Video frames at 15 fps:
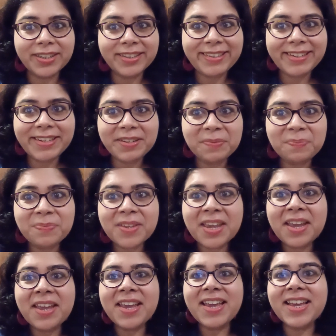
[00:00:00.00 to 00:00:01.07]
early
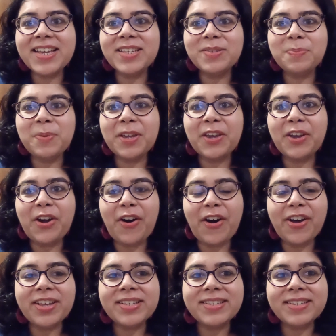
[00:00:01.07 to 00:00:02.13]
is
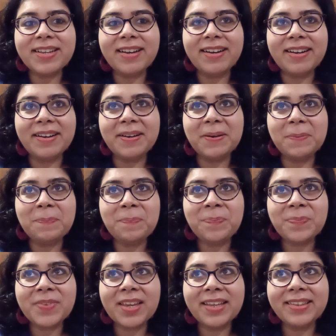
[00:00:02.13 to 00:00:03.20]
because
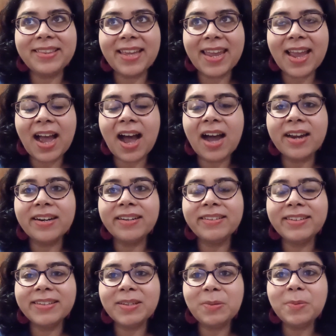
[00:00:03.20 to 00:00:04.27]
they are a
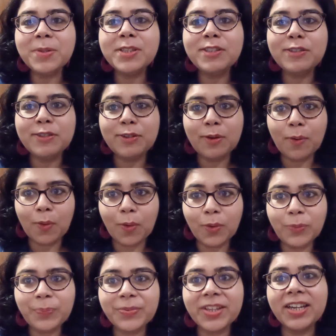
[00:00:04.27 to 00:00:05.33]
little bit
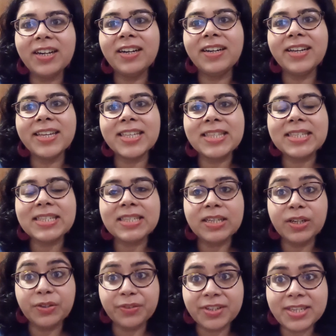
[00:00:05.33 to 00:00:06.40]
slow in
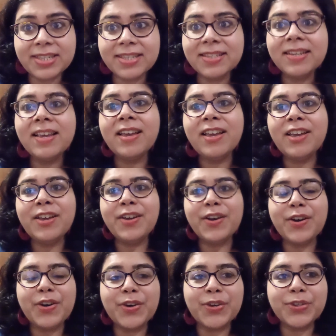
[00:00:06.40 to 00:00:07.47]
service.
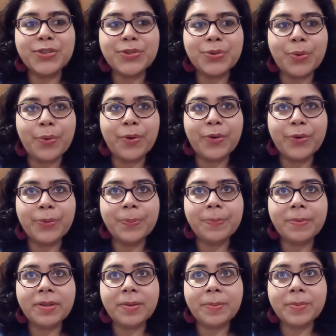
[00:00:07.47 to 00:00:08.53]
So
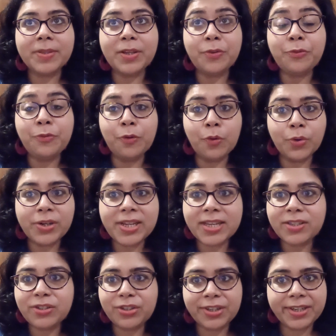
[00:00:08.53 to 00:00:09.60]
the food
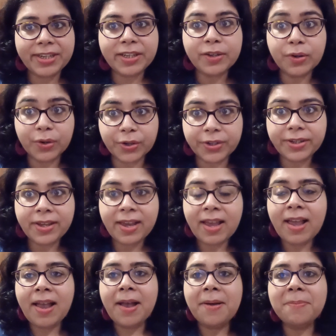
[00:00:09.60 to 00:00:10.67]
is really good,
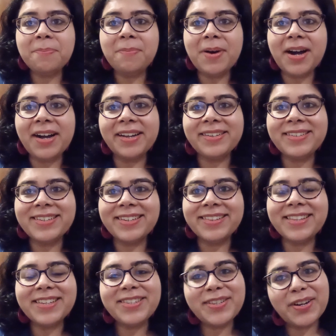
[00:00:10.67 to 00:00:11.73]
but
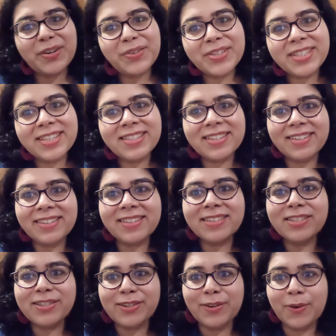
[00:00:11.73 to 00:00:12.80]
the service is a
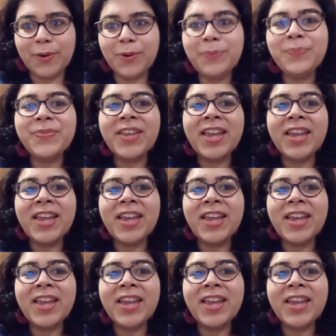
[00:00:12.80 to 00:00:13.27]
little slow.